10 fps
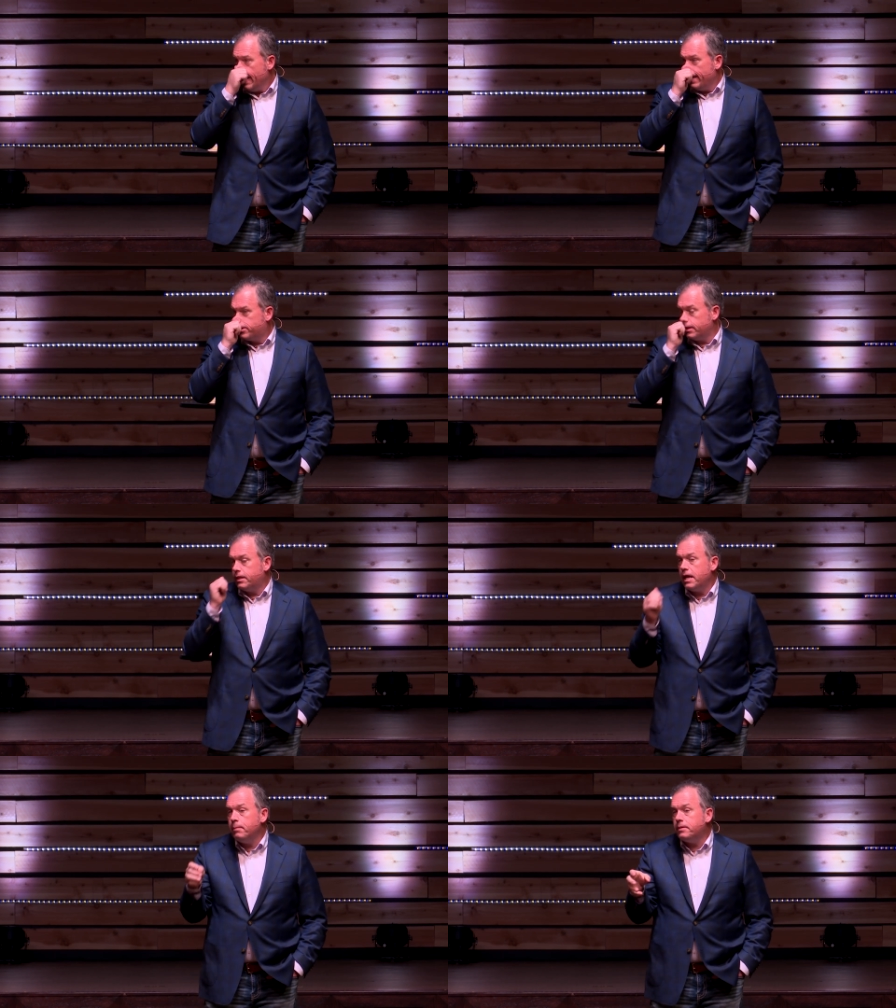it's
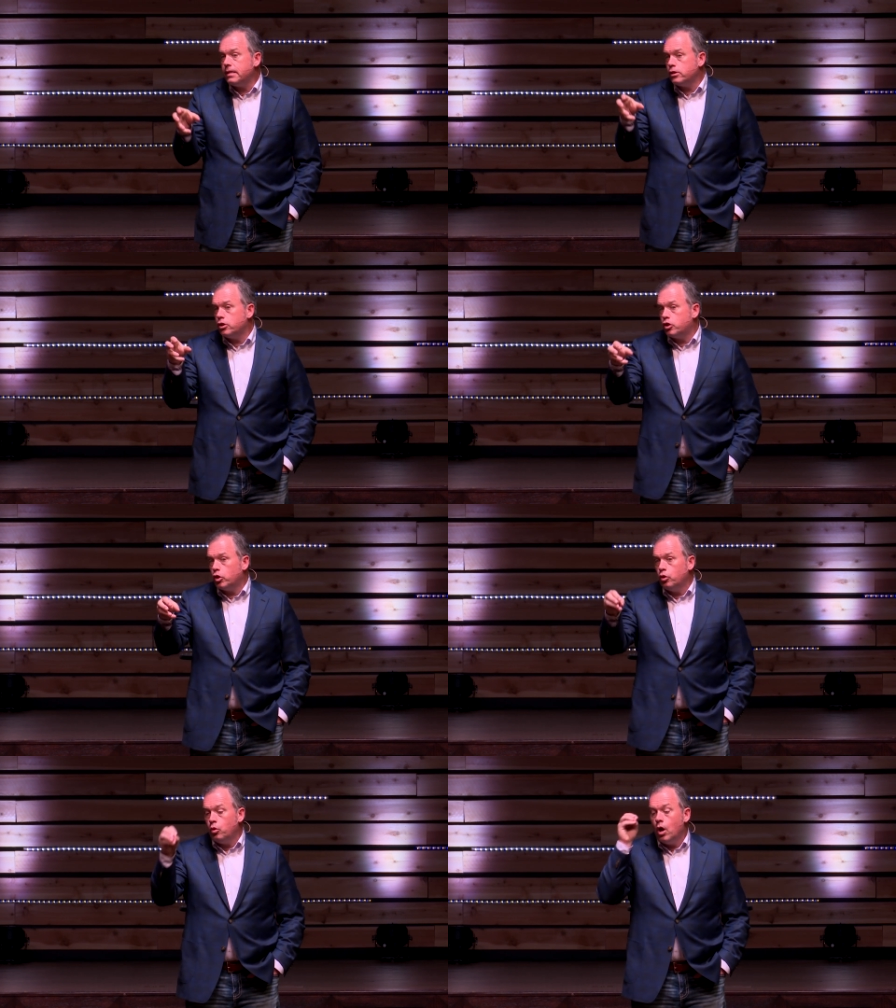attempting to
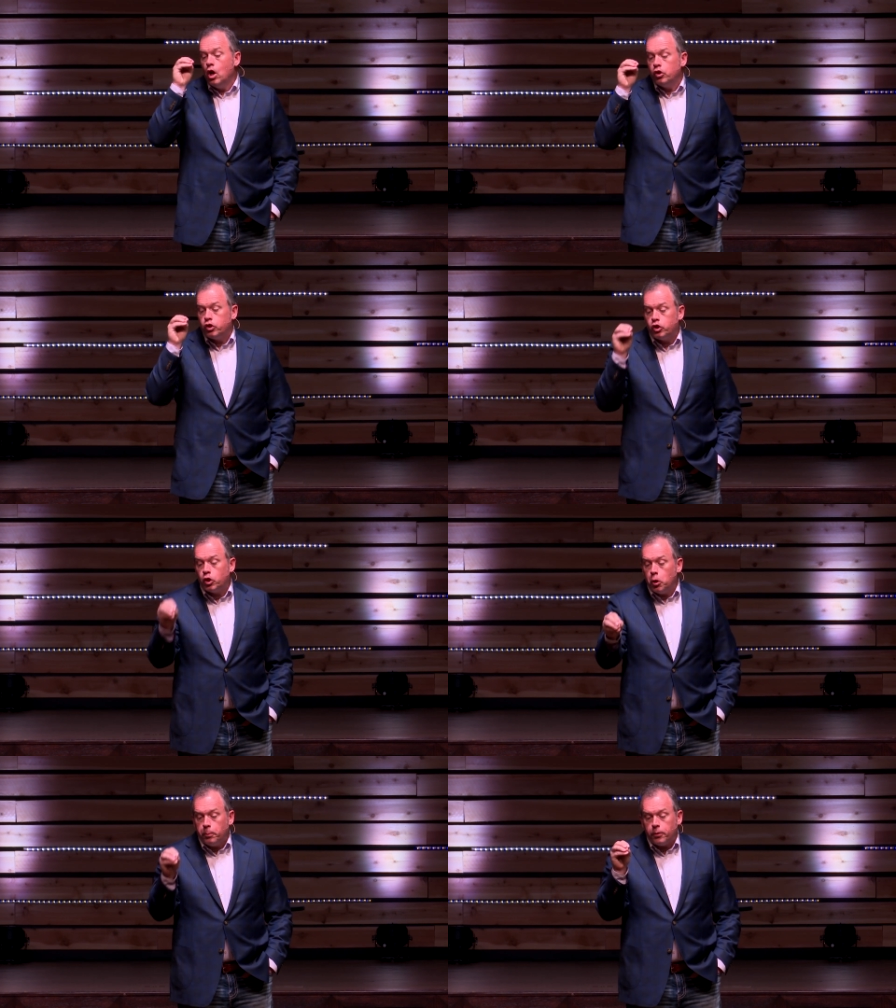do
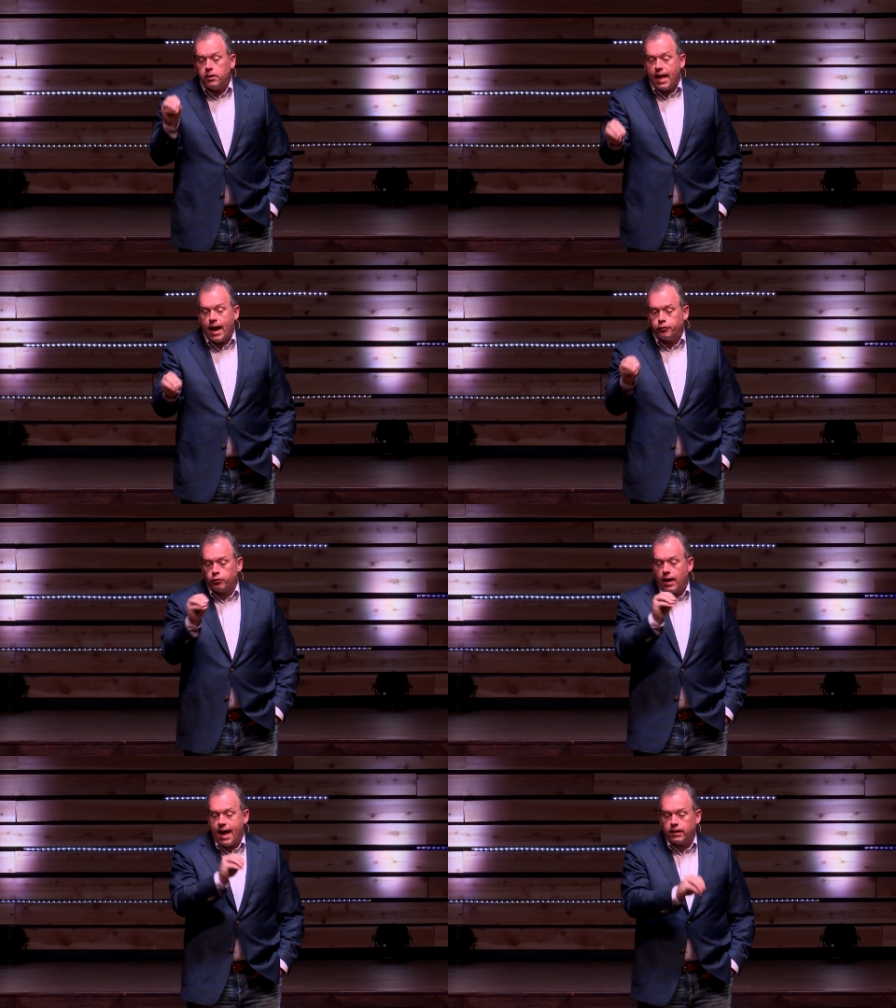
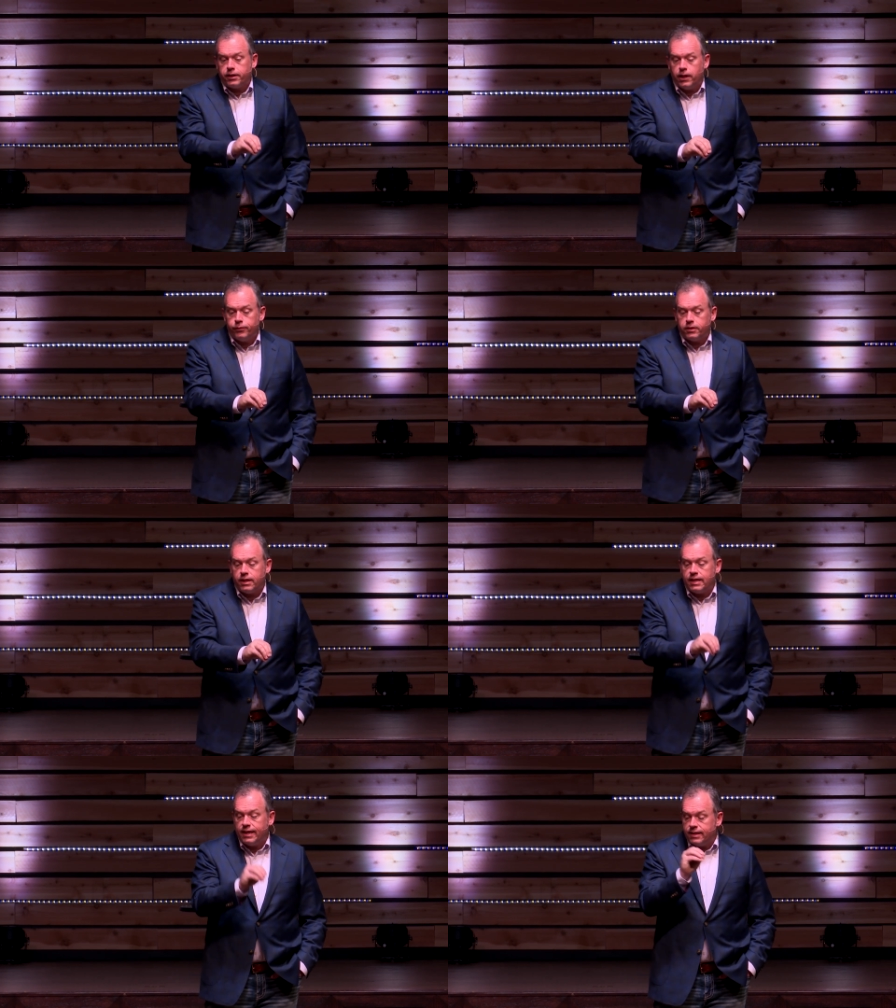supernatural
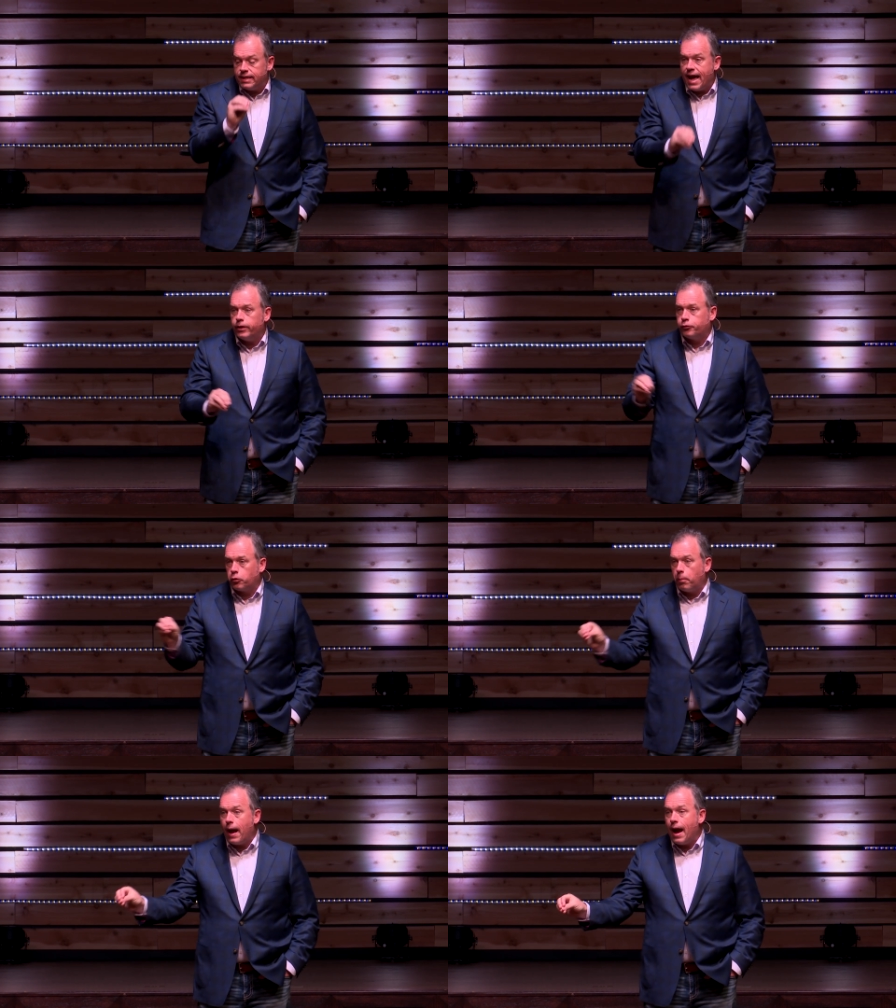activity in
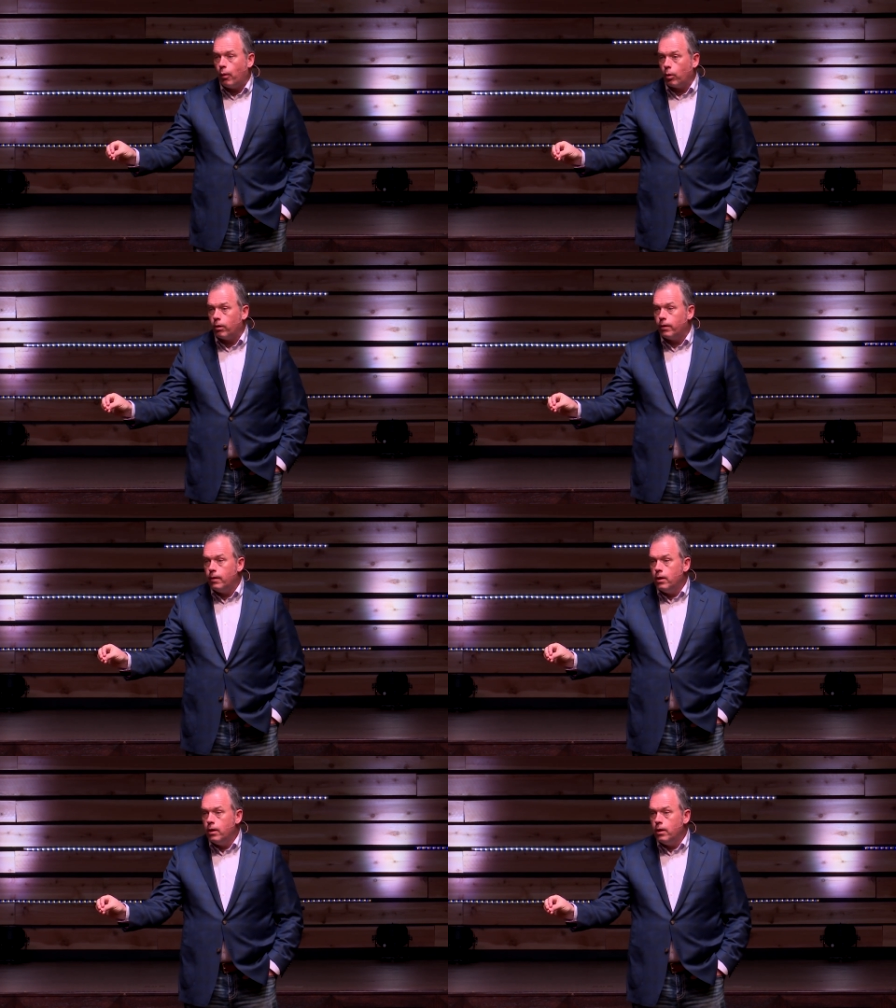natural power.